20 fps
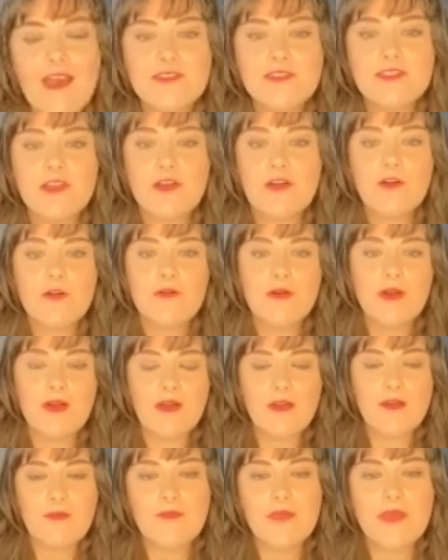so
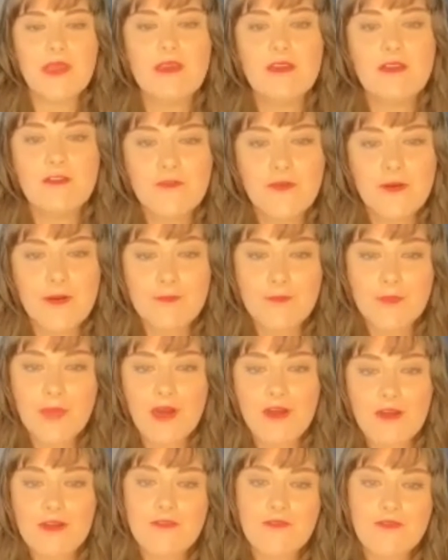being a
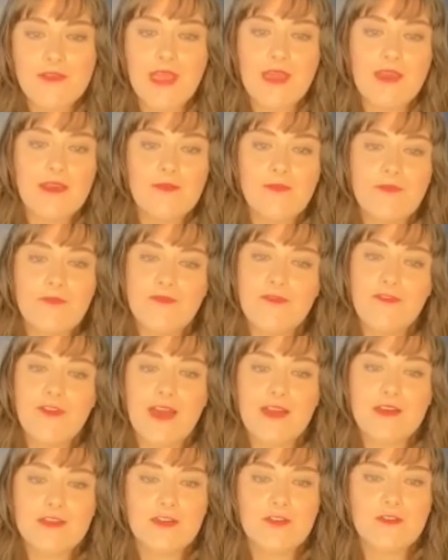part of K
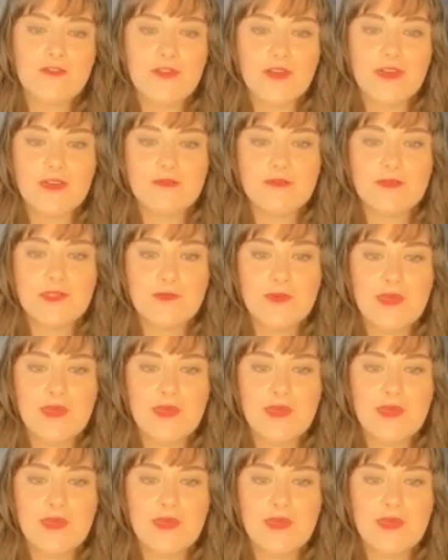Factor Films,